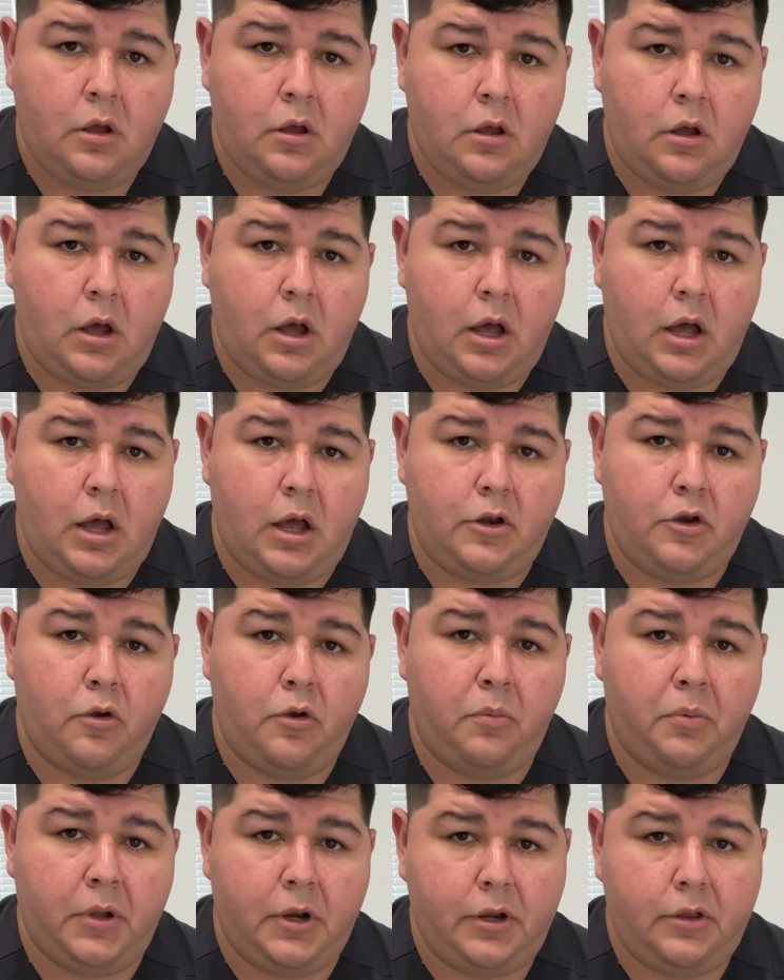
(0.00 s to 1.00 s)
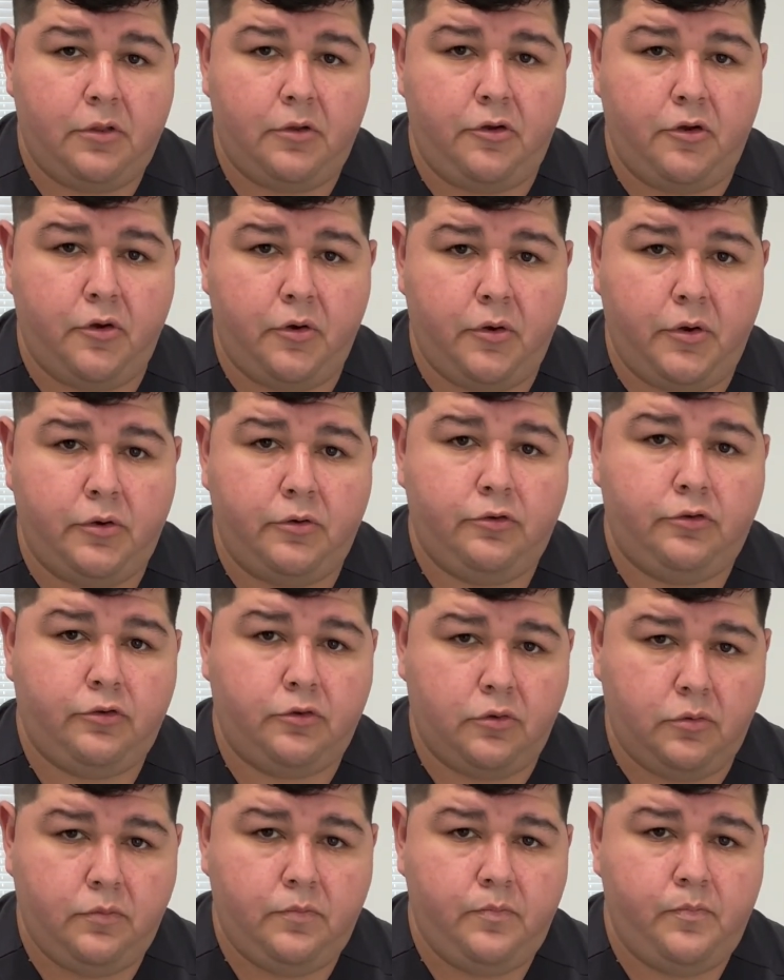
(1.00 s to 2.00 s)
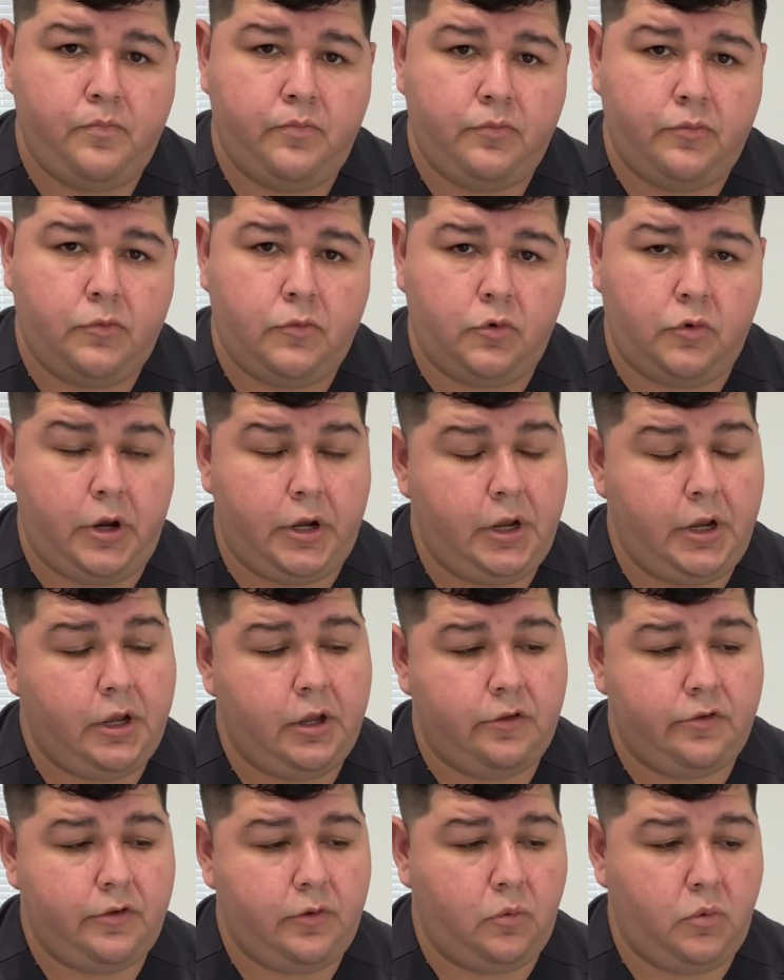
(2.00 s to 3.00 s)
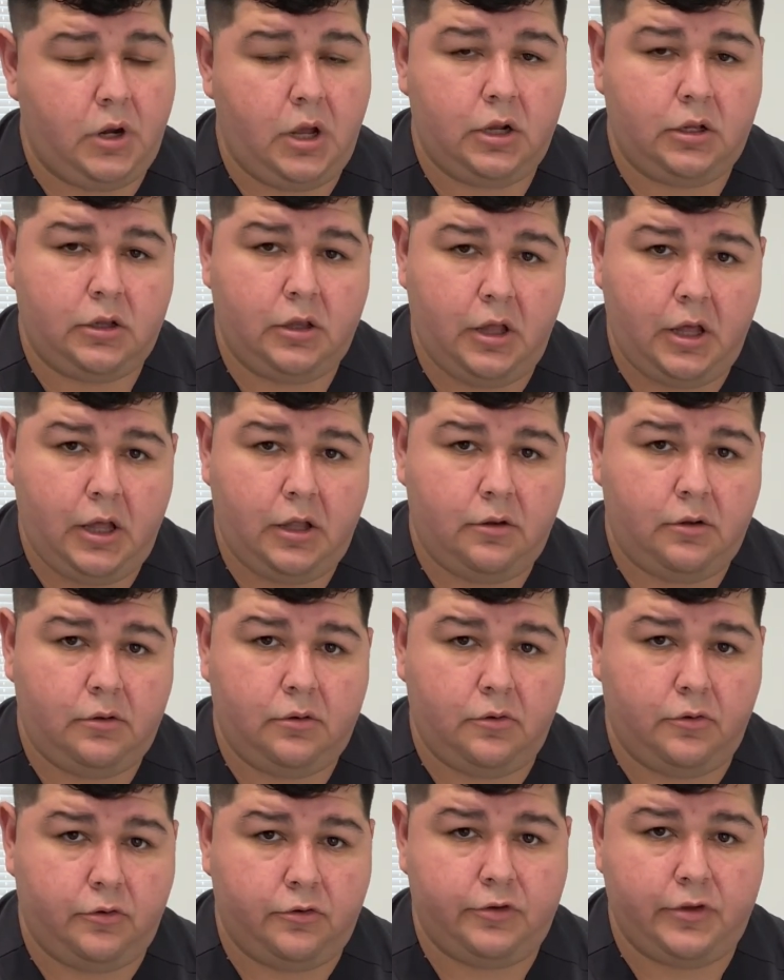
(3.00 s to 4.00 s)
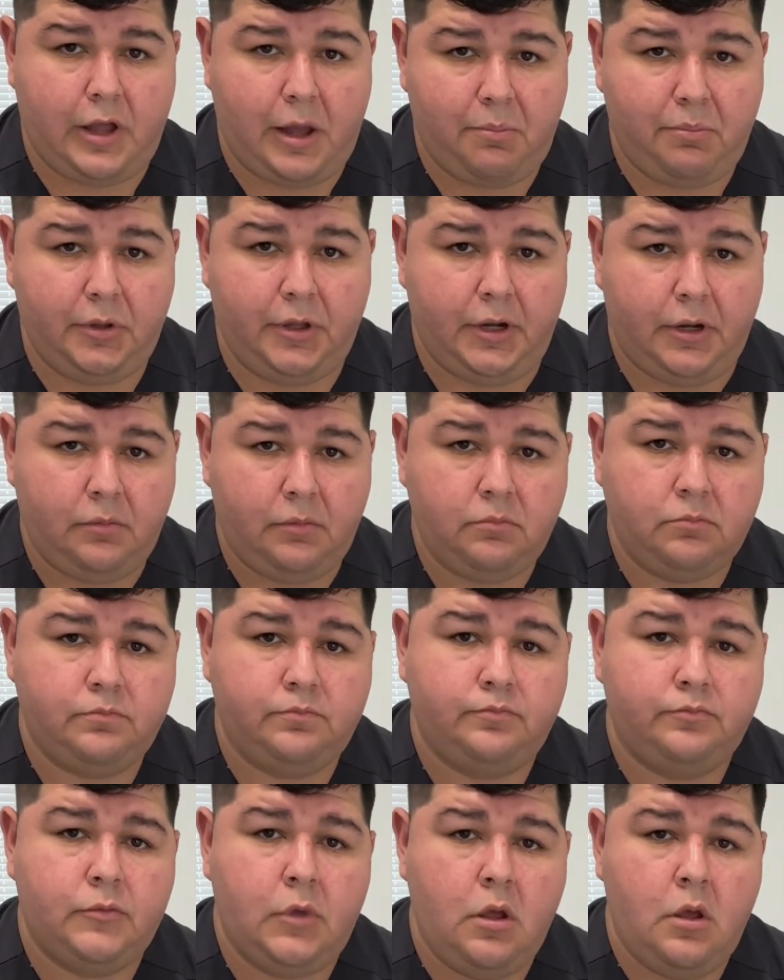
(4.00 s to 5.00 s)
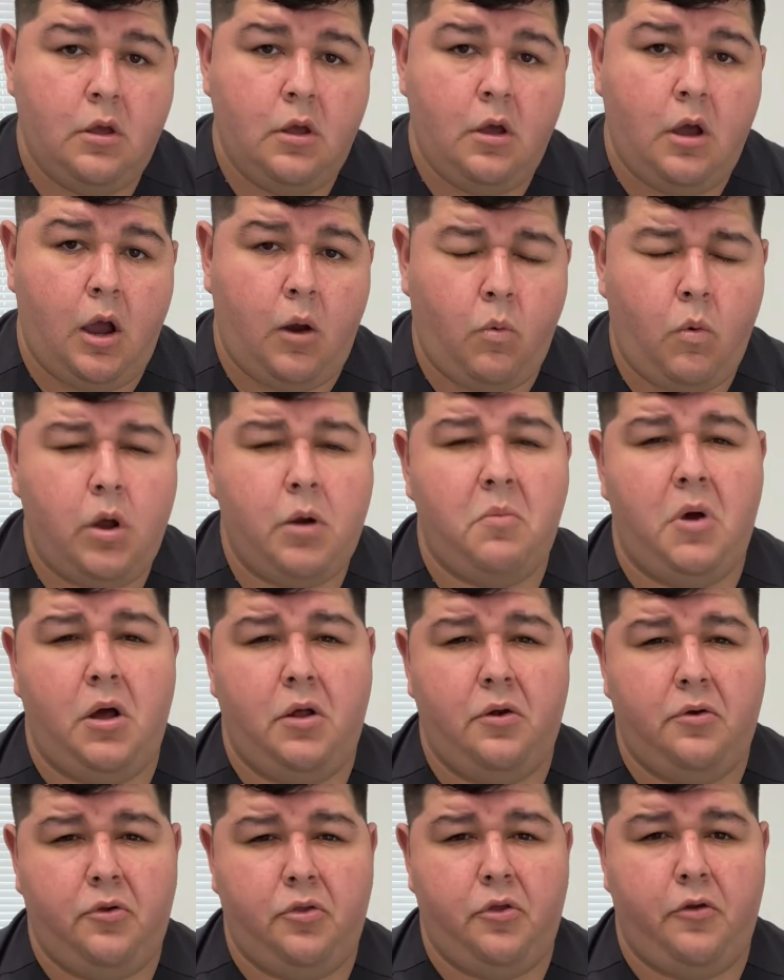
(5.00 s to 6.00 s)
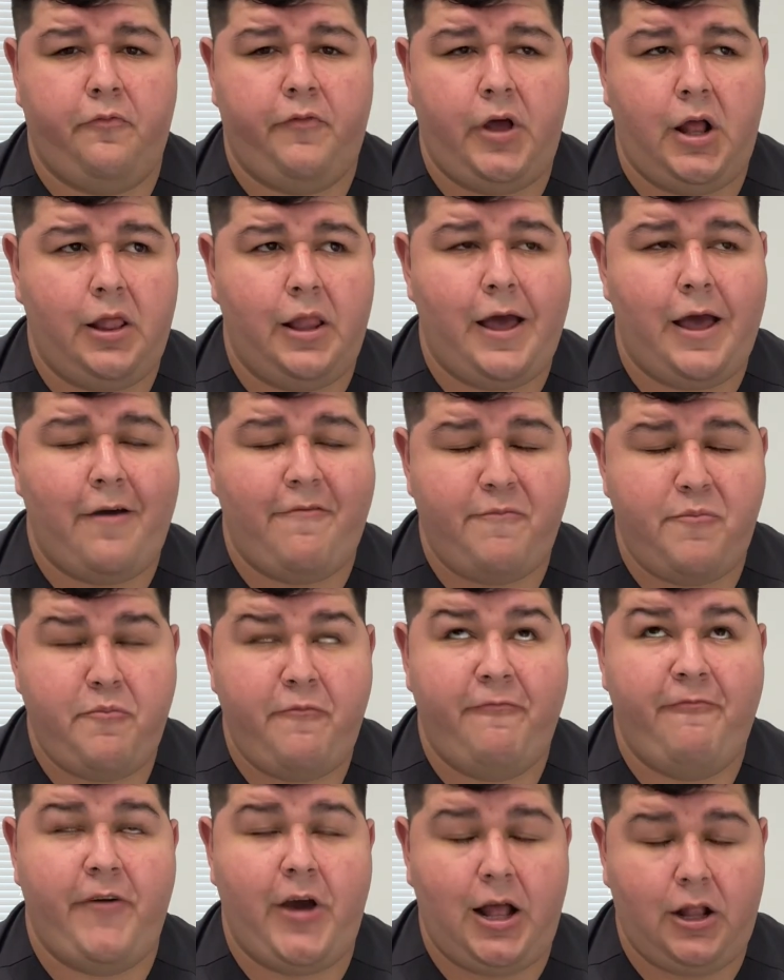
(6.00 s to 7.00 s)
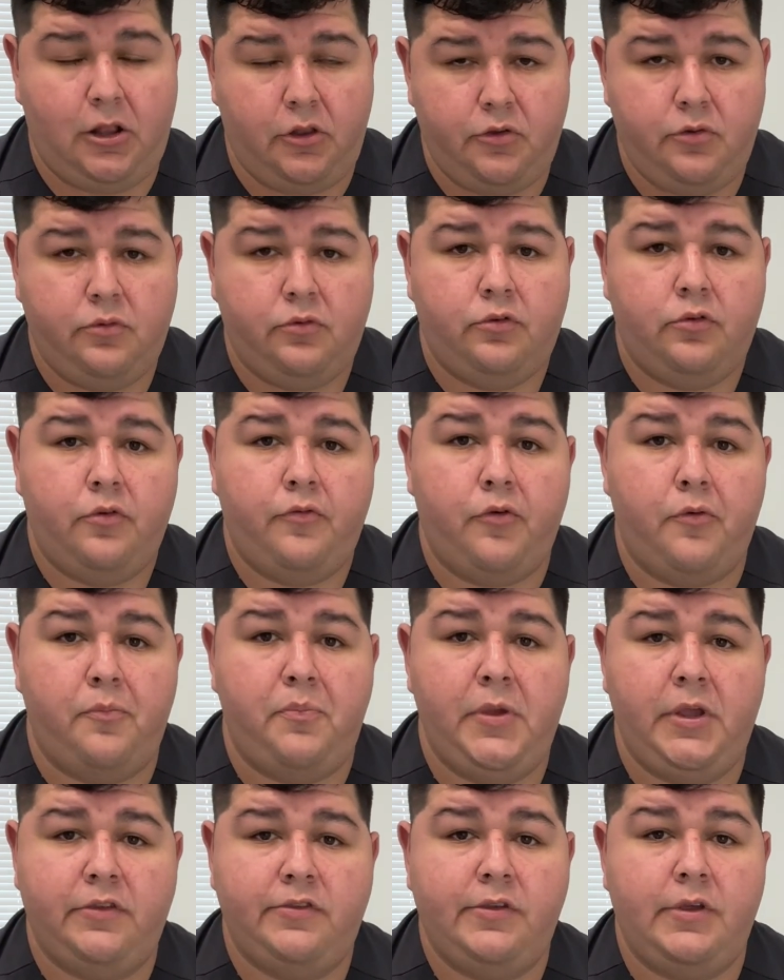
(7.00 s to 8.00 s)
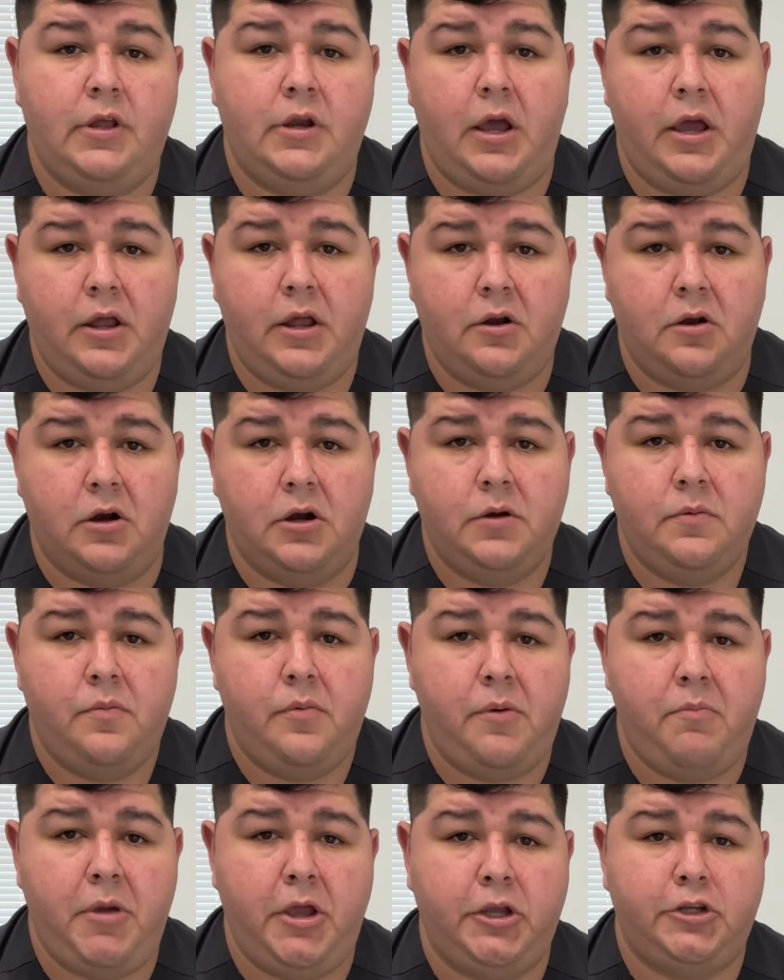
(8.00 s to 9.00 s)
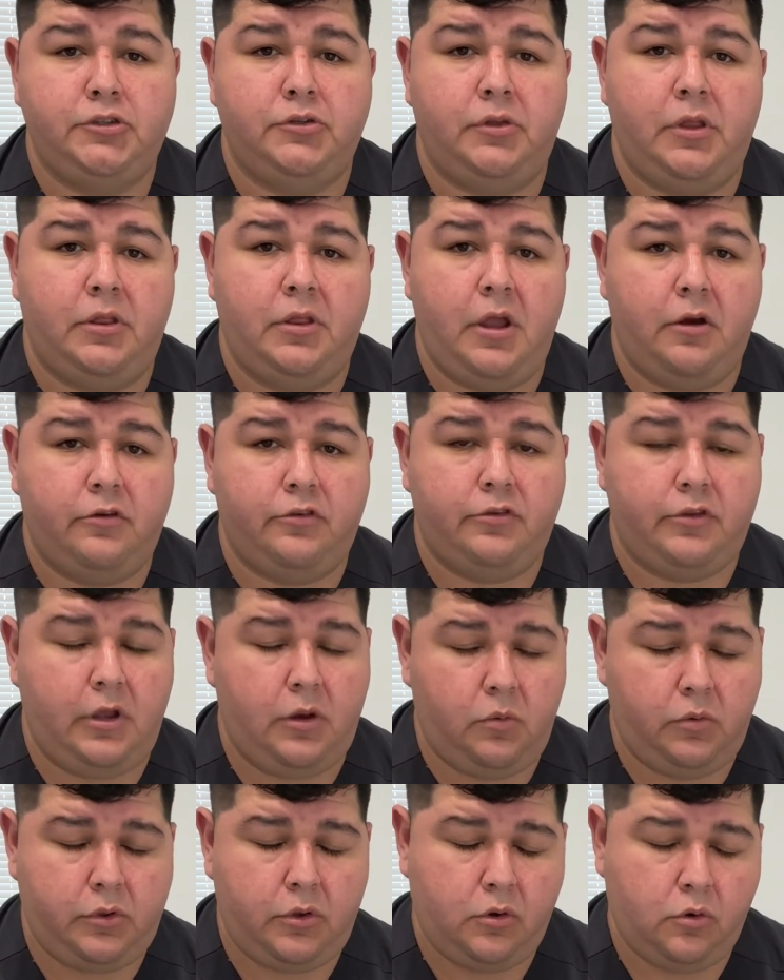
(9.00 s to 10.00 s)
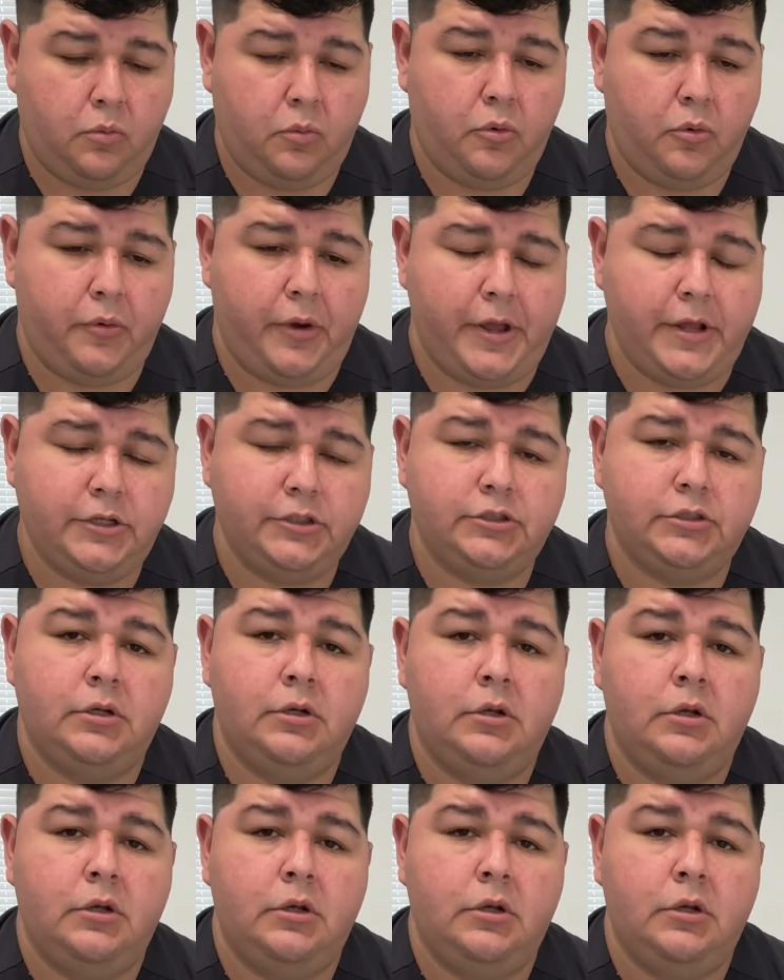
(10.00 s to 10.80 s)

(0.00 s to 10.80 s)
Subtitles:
No blood in their urine or stool, or any cuts that will not clot or stop bleeding. I want to monitor their lab values for PT and INR and make sure that they are staying within normal range.